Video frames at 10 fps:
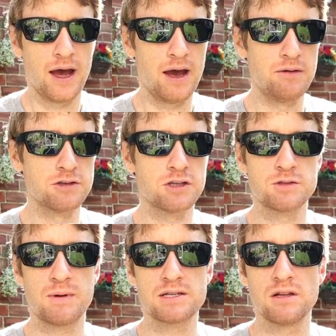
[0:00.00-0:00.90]
It was on
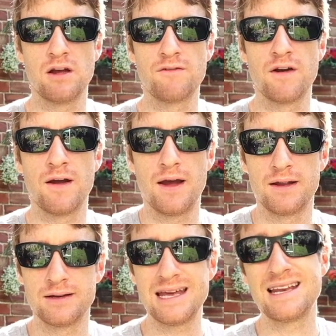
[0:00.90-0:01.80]
special offer,
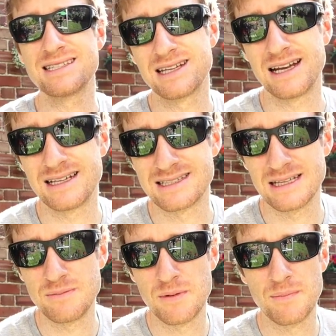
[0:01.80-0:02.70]
and it is a nice
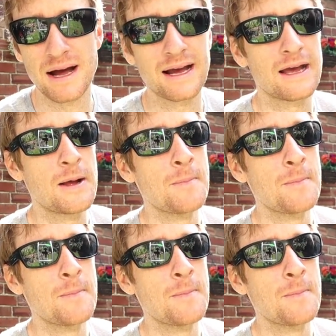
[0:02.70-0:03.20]
sleeping bag,